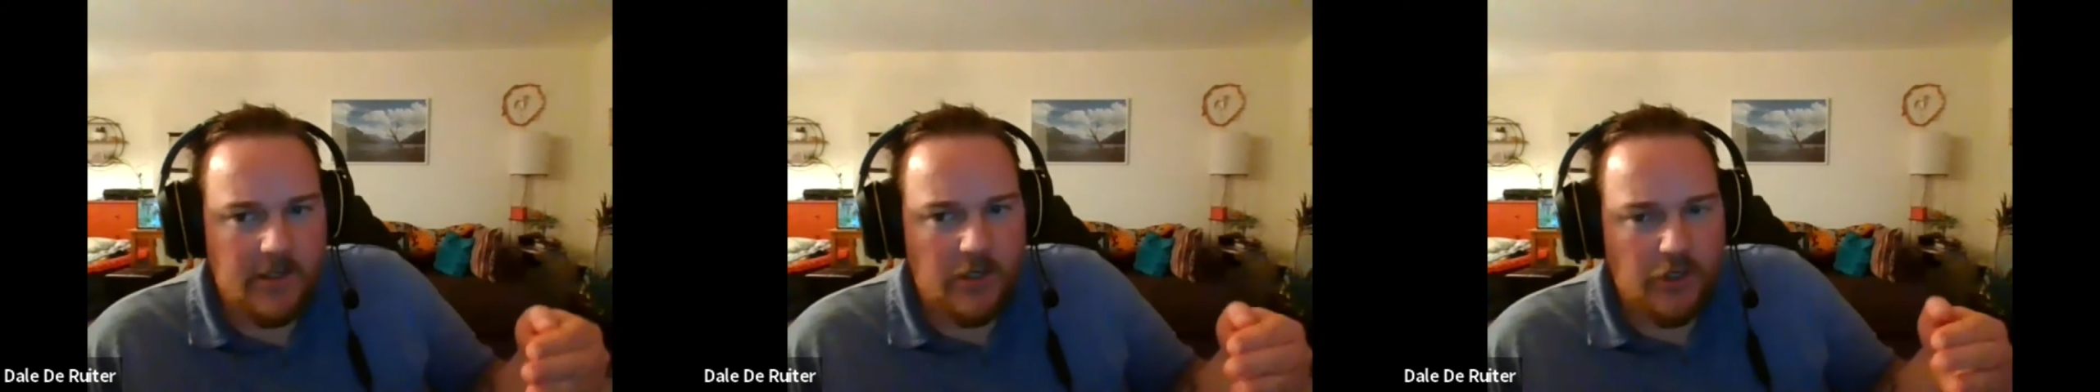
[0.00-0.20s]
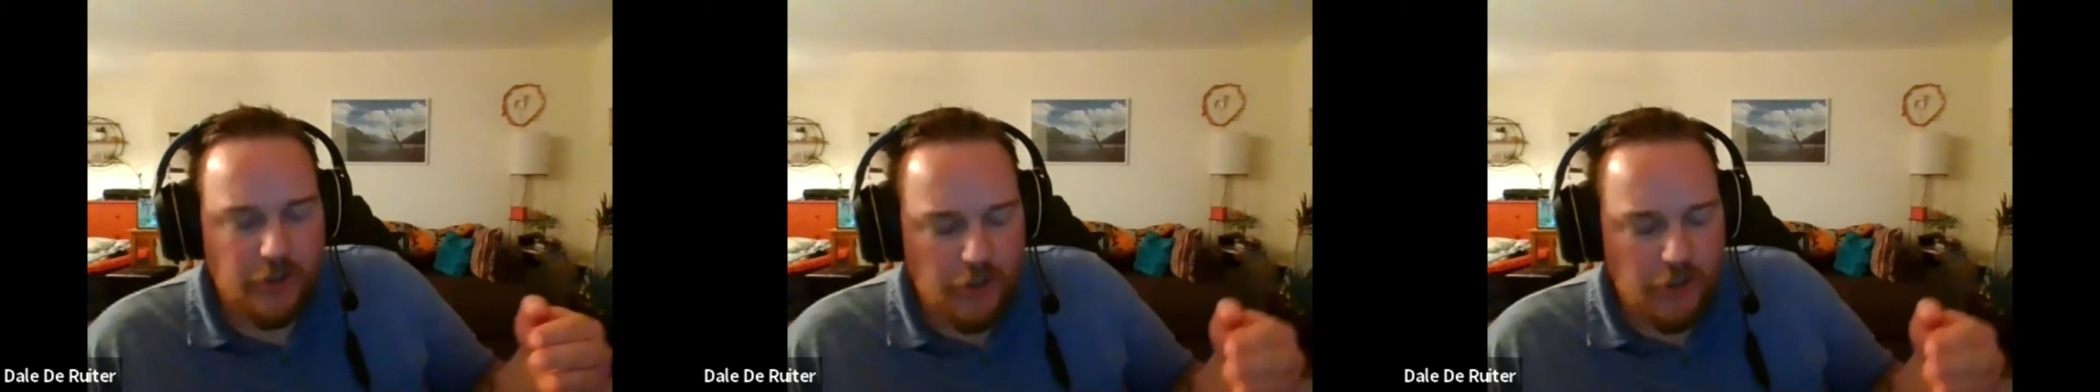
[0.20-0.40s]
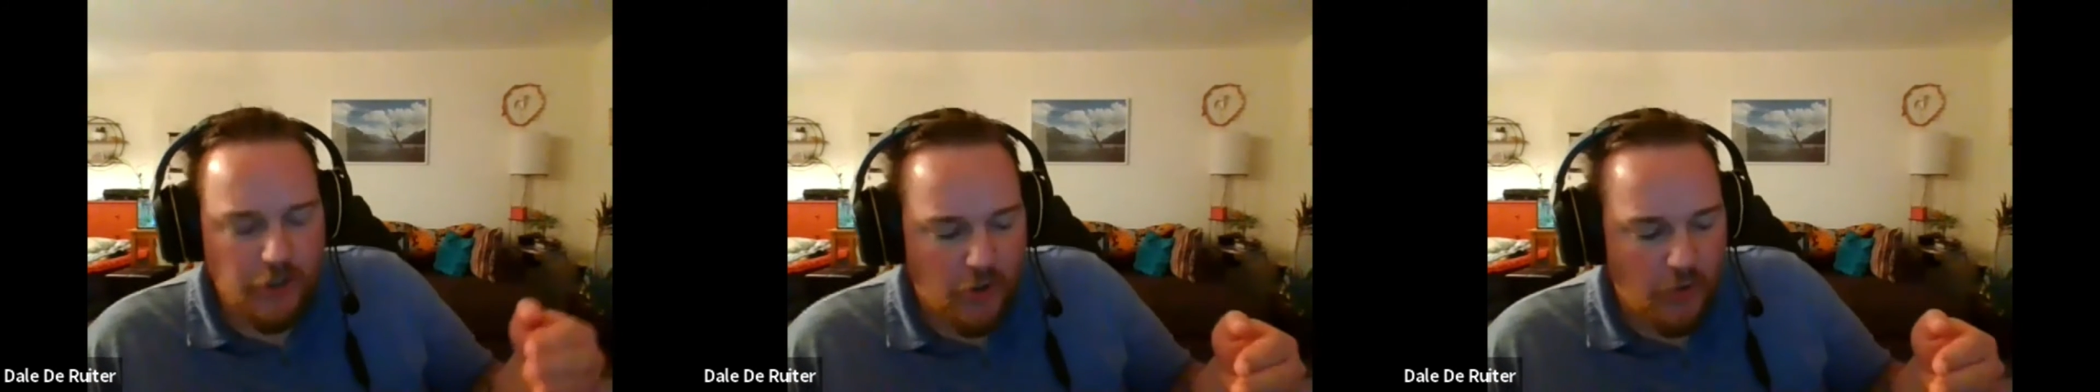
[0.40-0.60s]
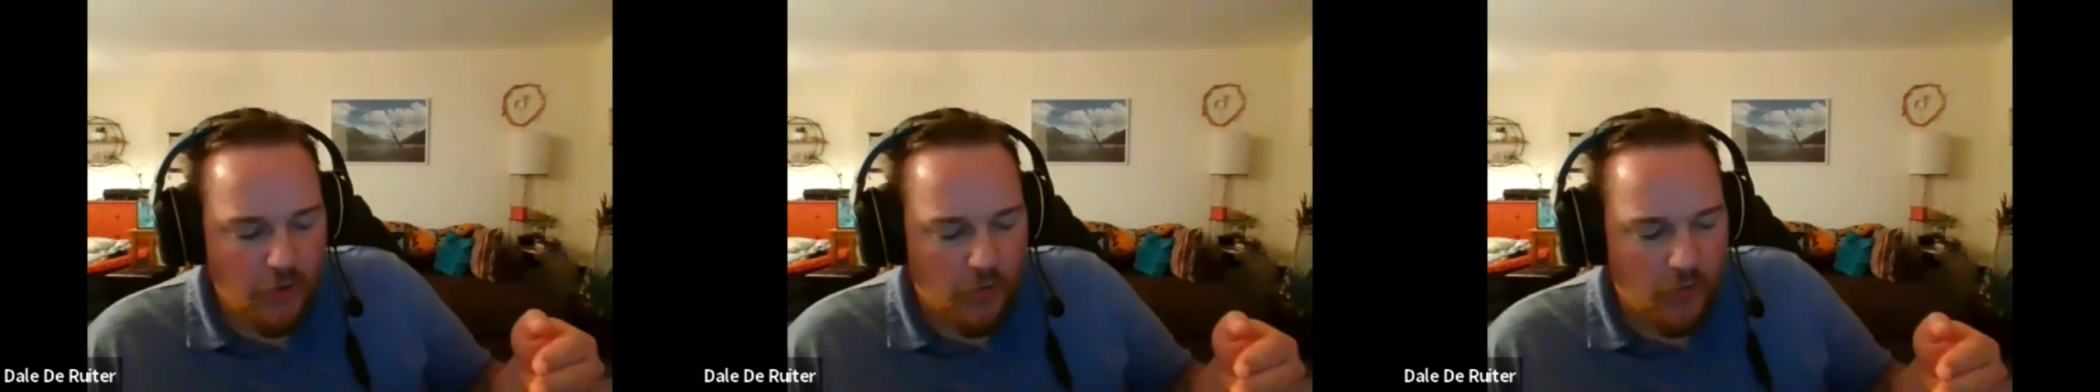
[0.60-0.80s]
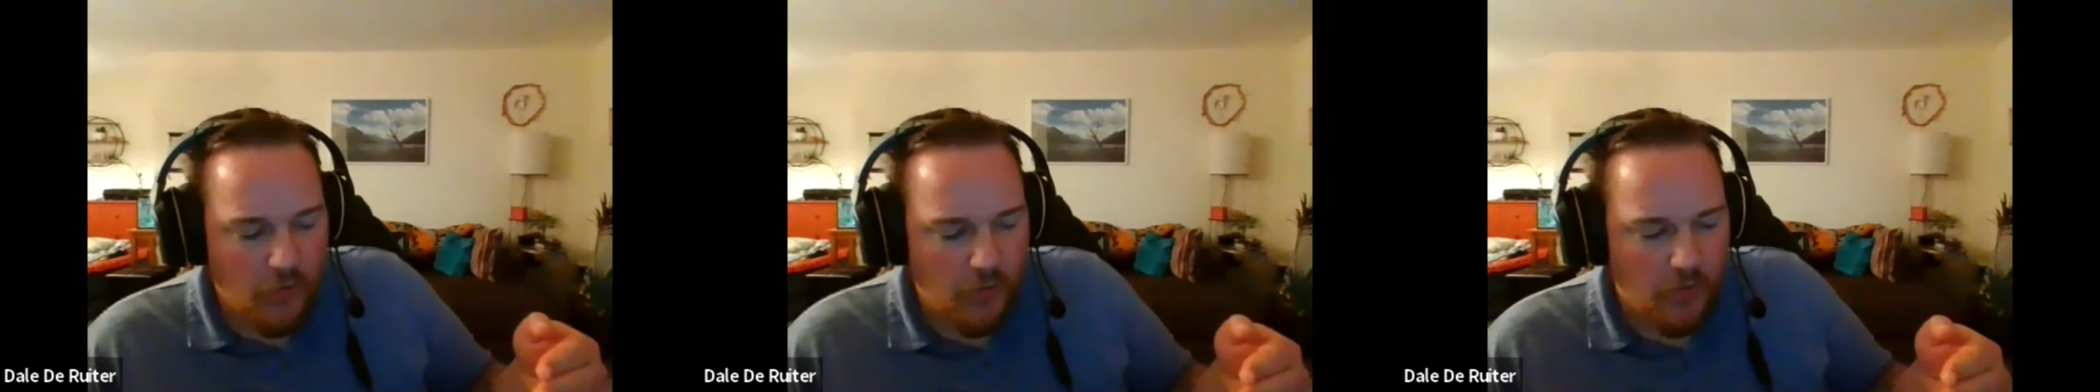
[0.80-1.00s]

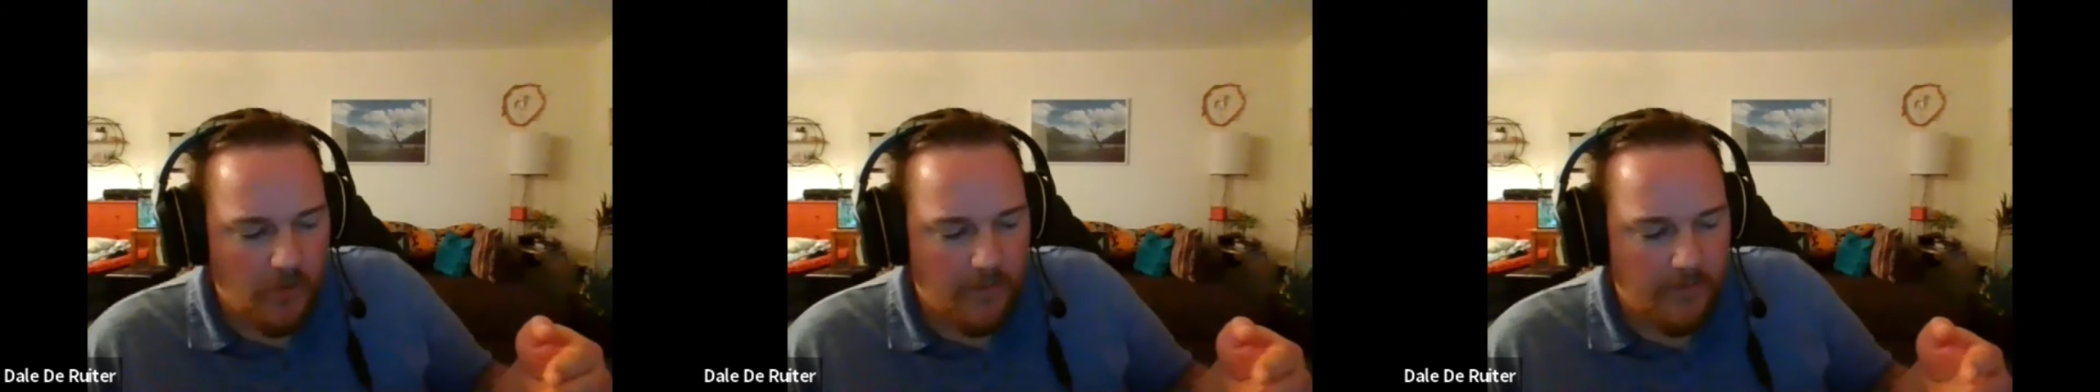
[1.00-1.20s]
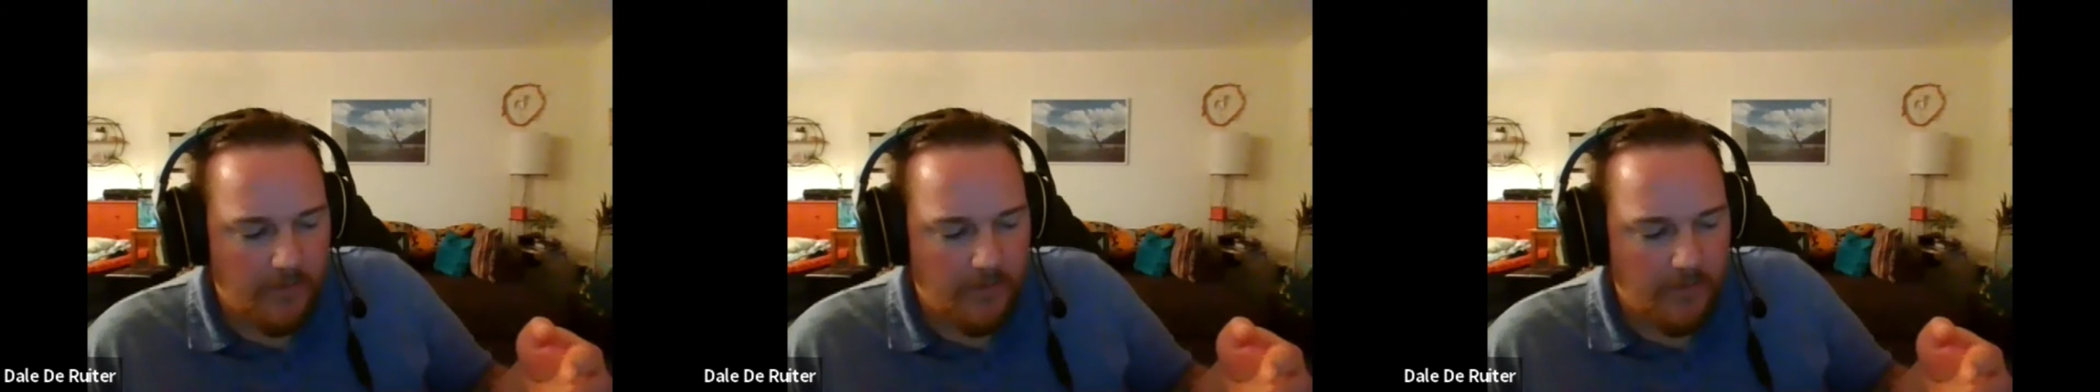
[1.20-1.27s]
you